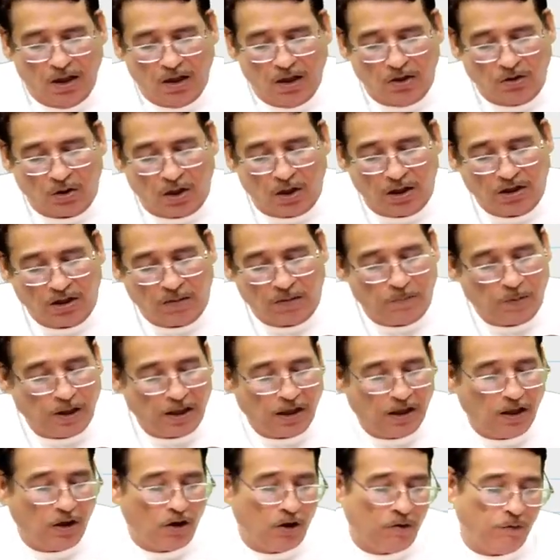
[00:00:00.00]
So in the
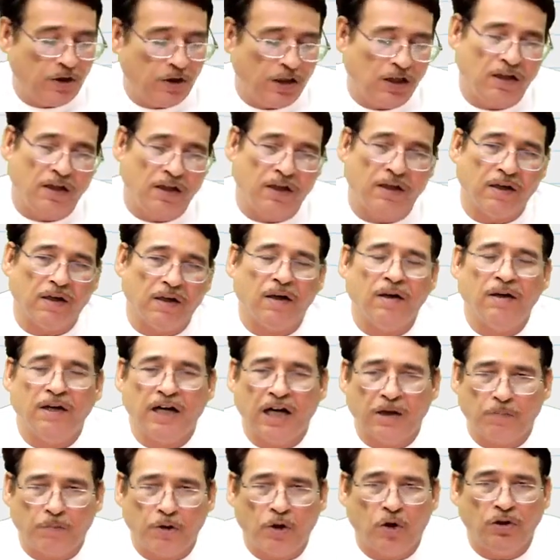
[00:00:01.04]
beginning of the year,
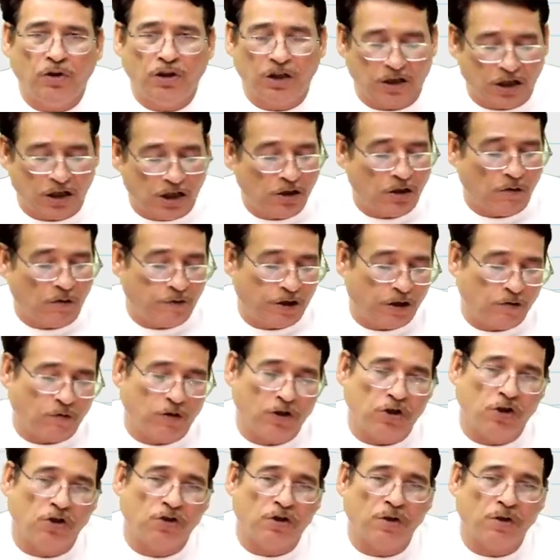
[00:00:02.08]
that means on the date of
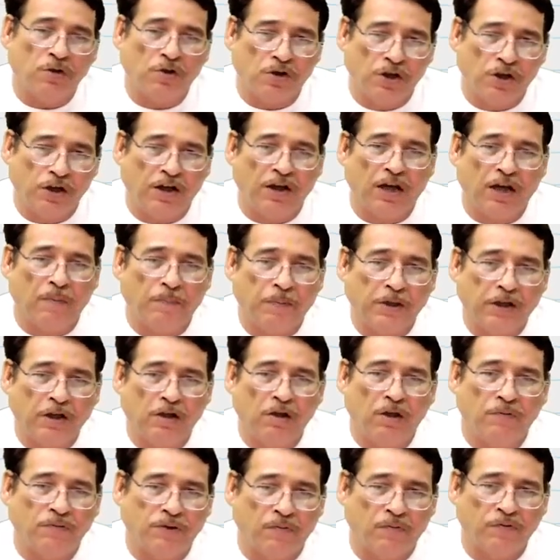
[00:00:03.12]
acquisition, share
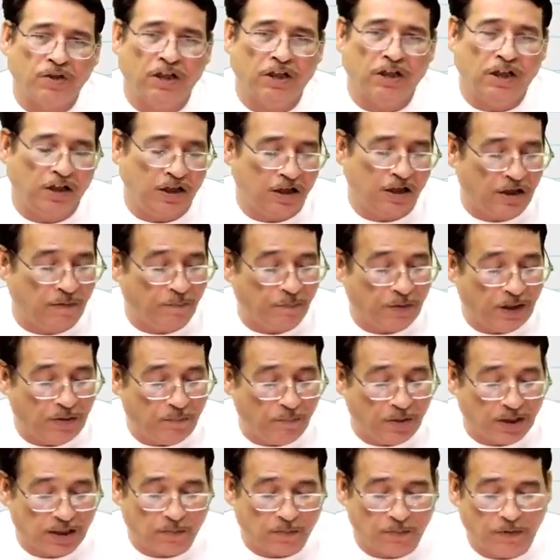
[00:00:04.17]
capital of subsidiary company
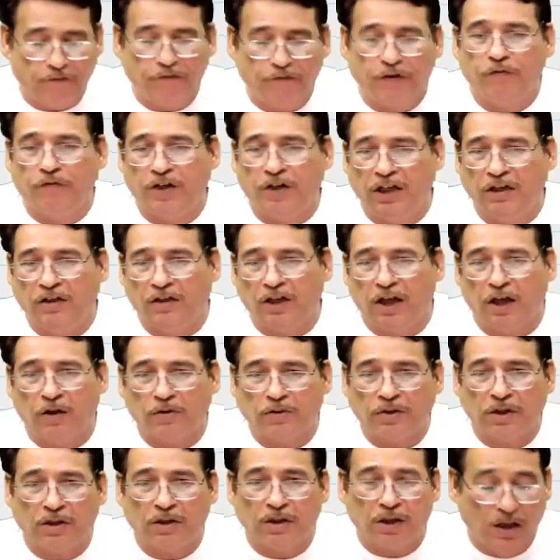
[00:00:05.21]
must be
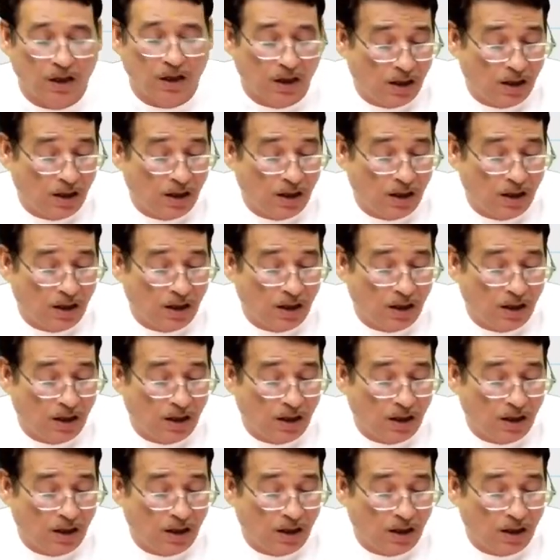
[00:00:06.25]
15,000.